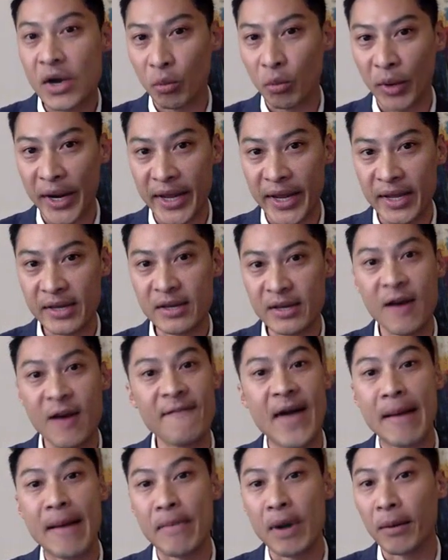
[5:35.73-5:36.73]
array
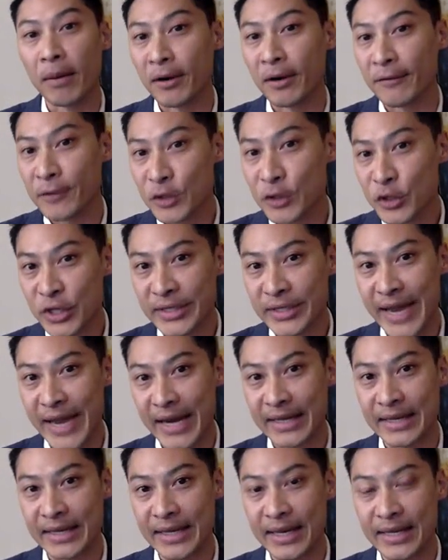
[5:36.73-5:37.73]
of MR perfusion
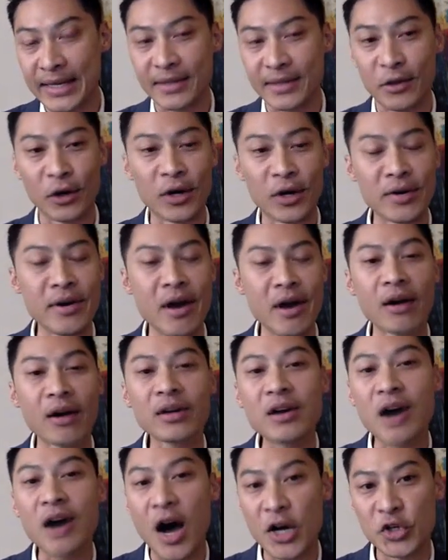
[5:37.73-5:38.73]
techniques. There are
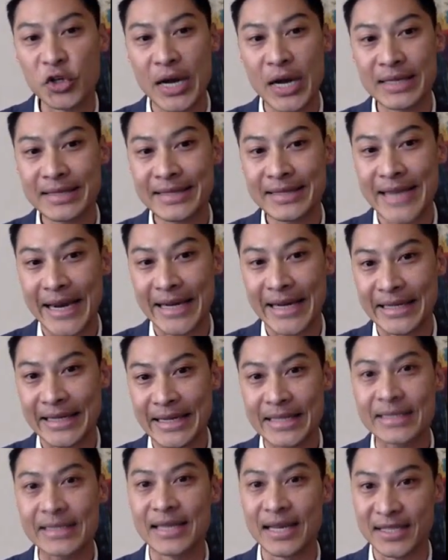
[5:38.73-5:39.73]
non-contrast
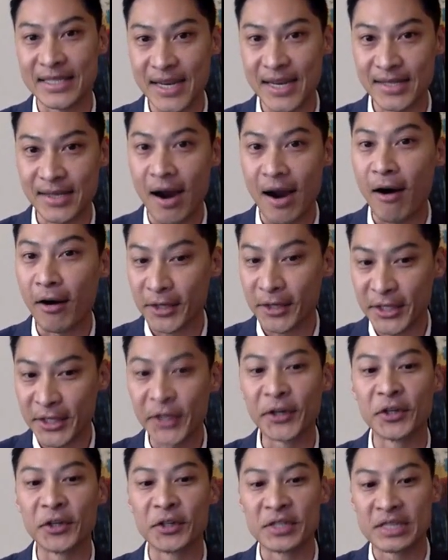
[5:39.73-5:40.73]
techniques such as
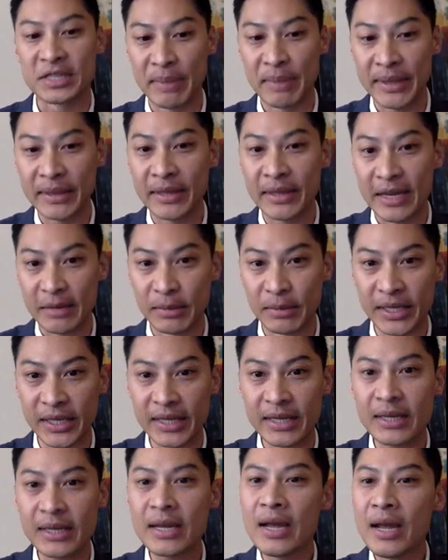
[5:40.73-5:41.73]
arterial spin
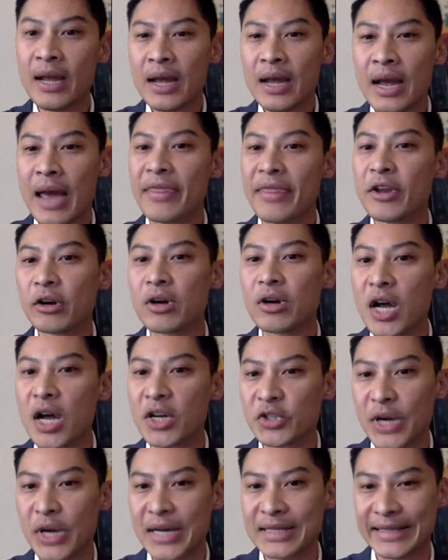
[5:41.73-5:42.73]
labeling, and there are
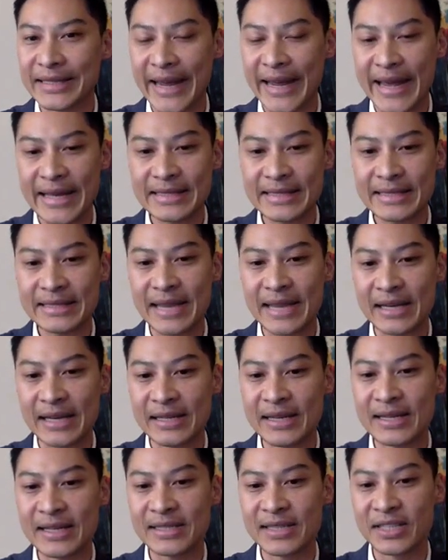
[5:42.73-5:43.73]
contrast-enhanced
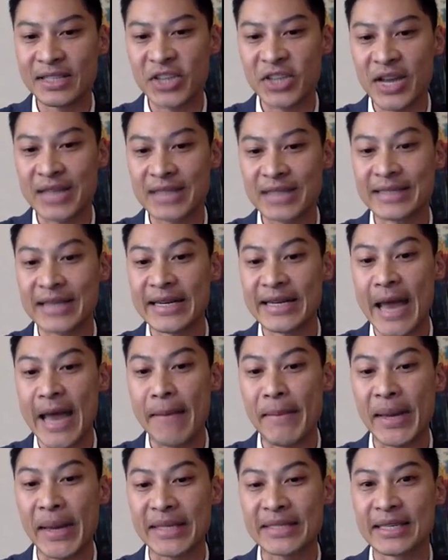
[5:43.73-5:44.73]
techniques such as
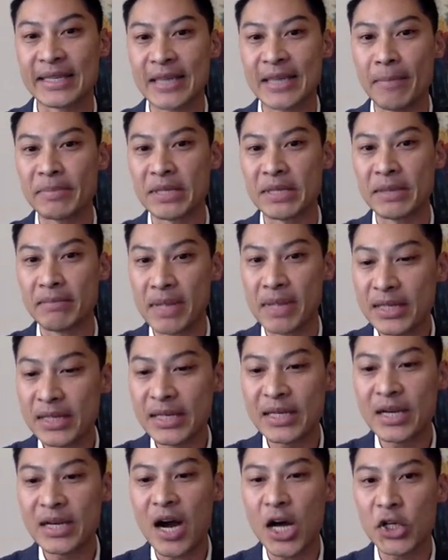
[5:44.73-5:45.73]
dynamic
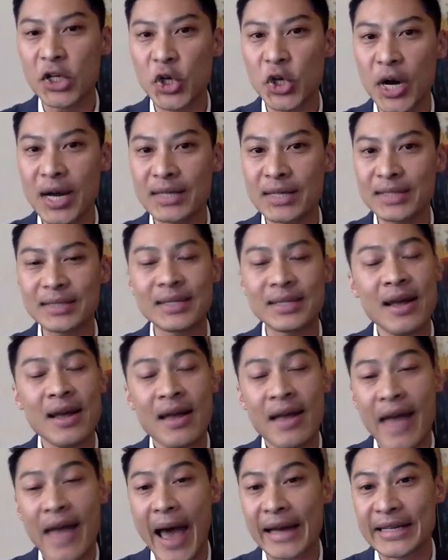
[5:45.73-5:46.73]
susceptibility contrast
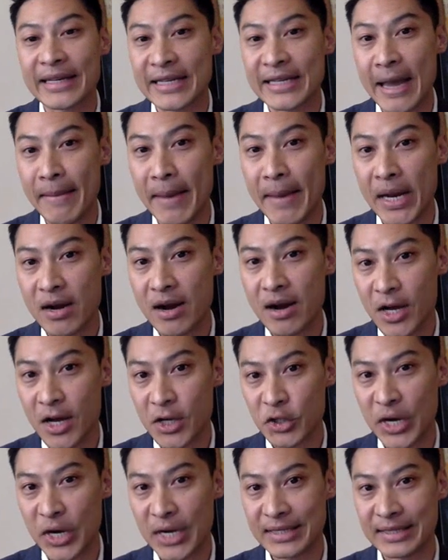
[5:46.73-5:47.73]
and dynamic
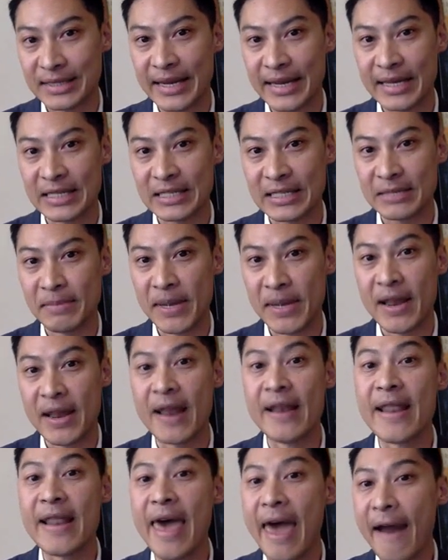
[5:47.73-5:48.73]
contrast enhancement.
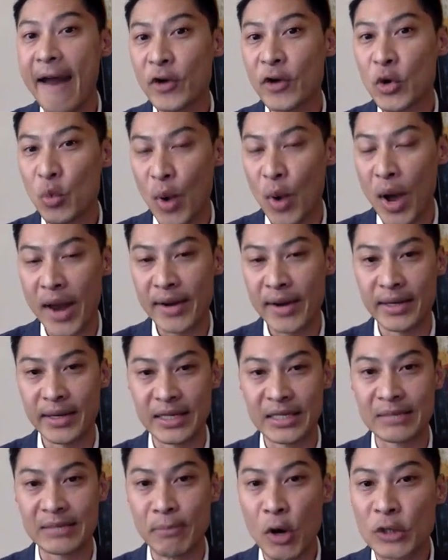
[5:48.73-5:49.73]
And everyone
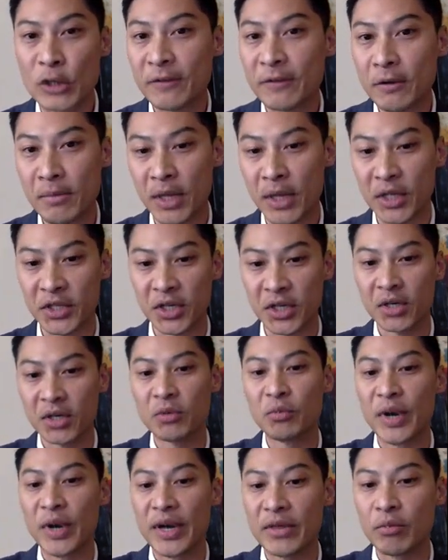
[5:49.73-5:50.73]
is most familiar
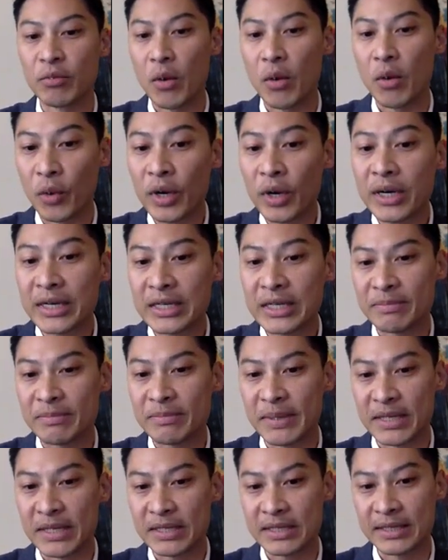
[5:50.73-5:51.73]
with what we're going to
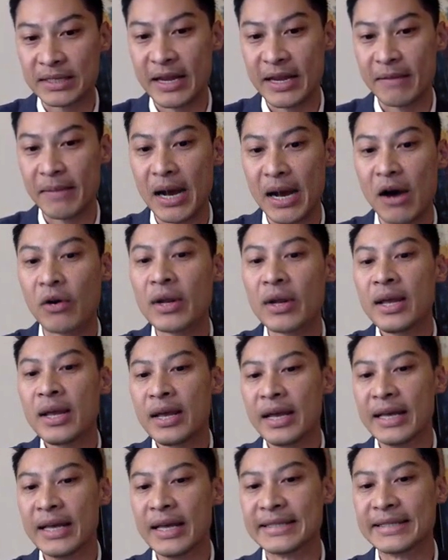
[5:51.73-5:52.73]
speak today about
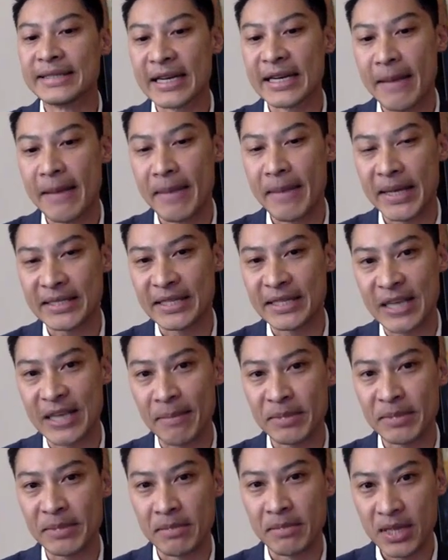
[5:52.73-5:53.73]
is dynamic
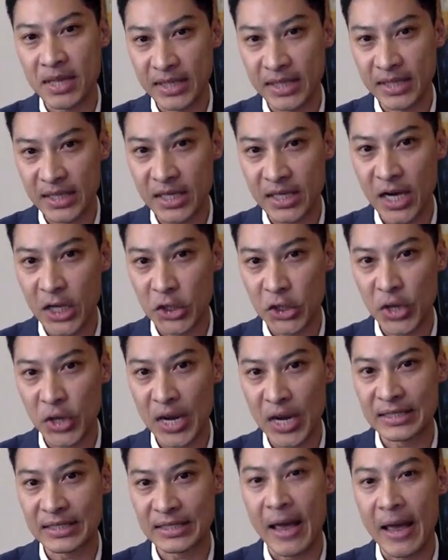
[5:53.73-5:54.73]
susceptibility
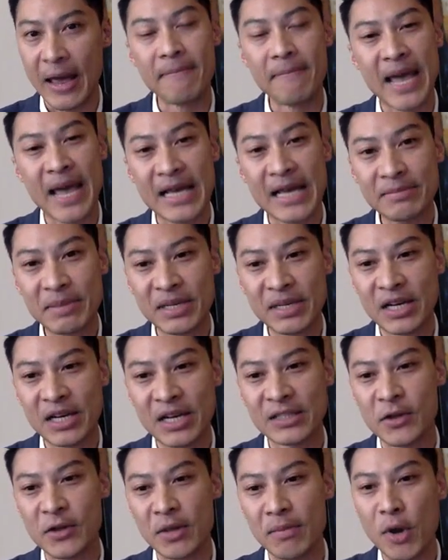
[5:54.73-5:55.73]
contrast. And that's
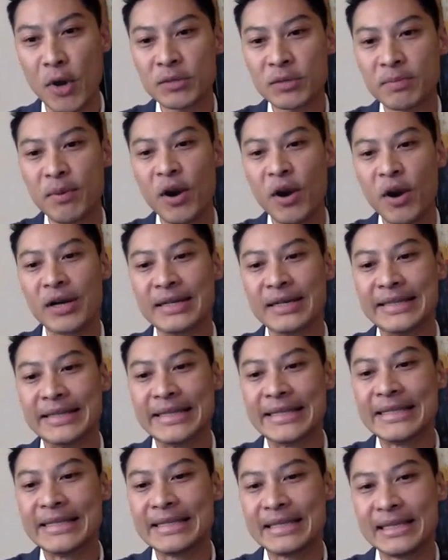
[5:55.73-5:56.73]
because for the most part,
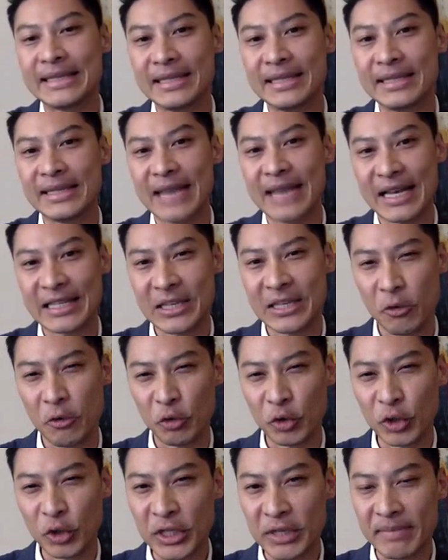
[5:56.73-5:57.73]
DCE hasn't
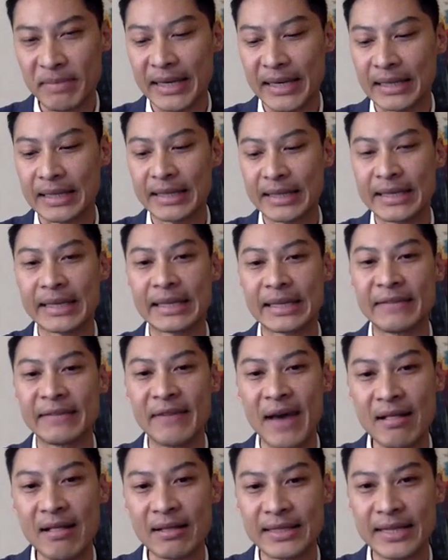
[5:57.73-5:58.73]
really been clinically
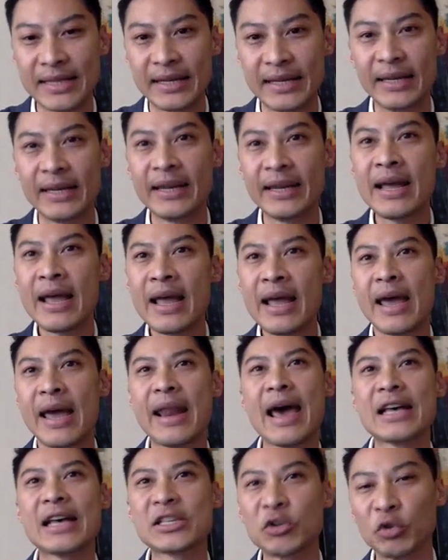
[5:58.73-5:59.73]
validated
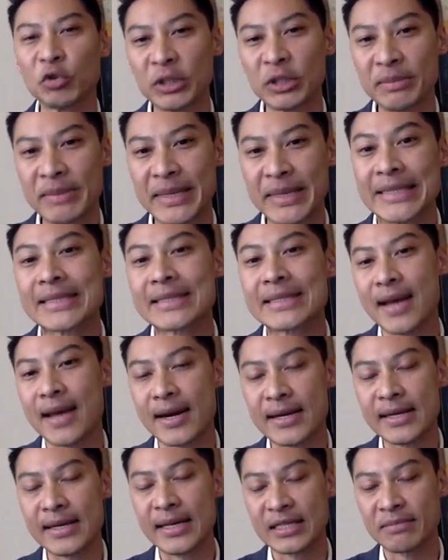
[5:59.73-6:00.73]
and hasn't really been
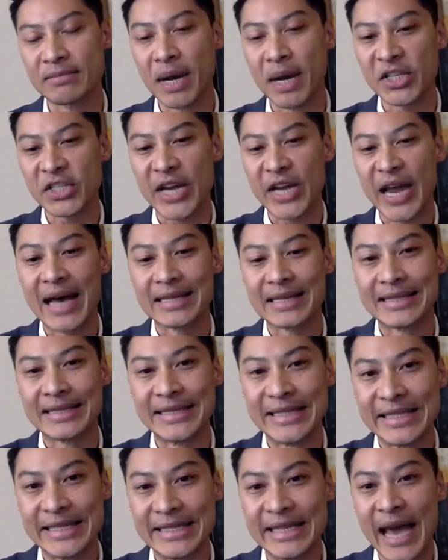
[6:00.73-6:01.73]
studied as much as
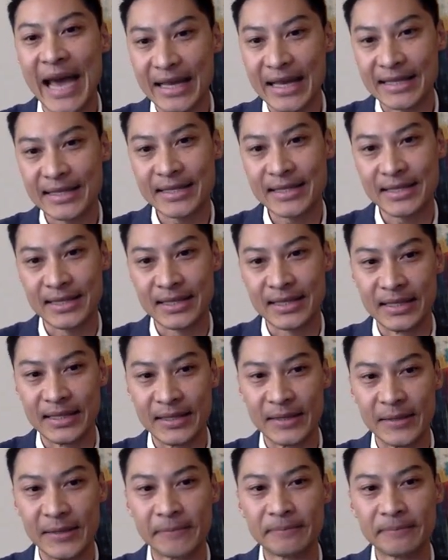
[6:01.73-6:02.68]
DSC.